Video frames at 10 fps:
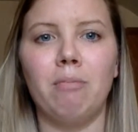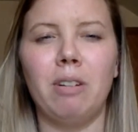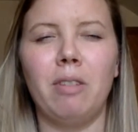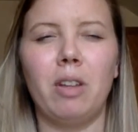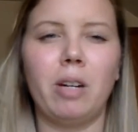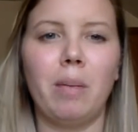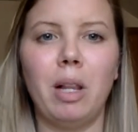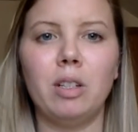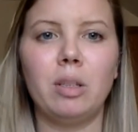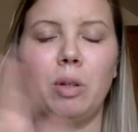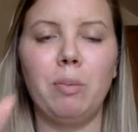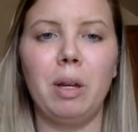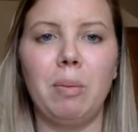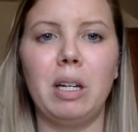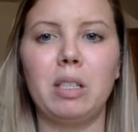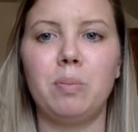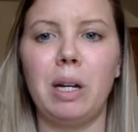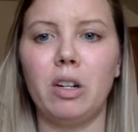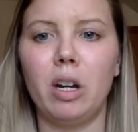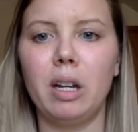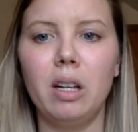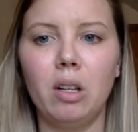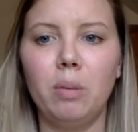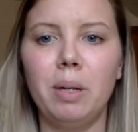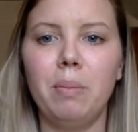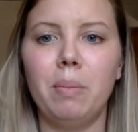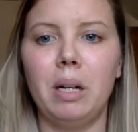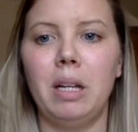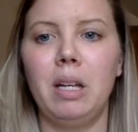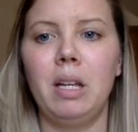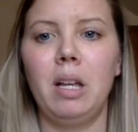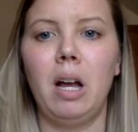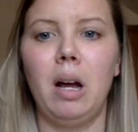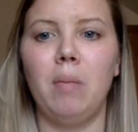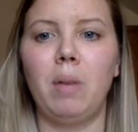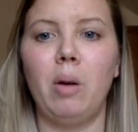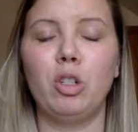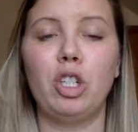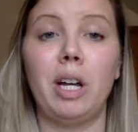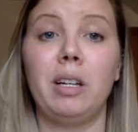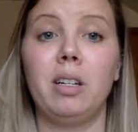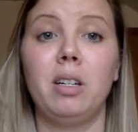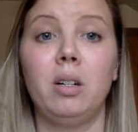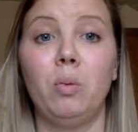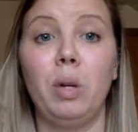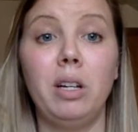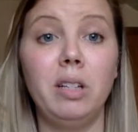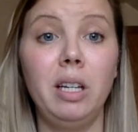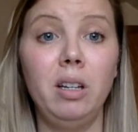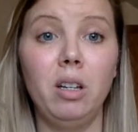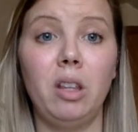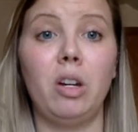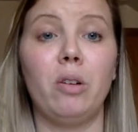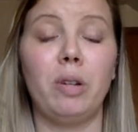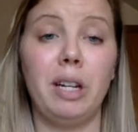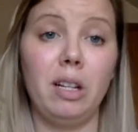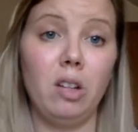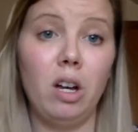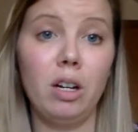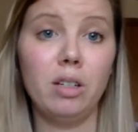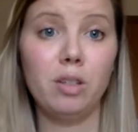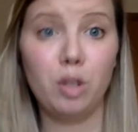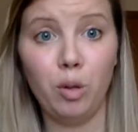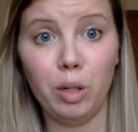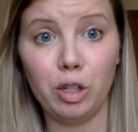If other time allows, let me maybe expand on it a little bit. But I will check weekly their reading logs to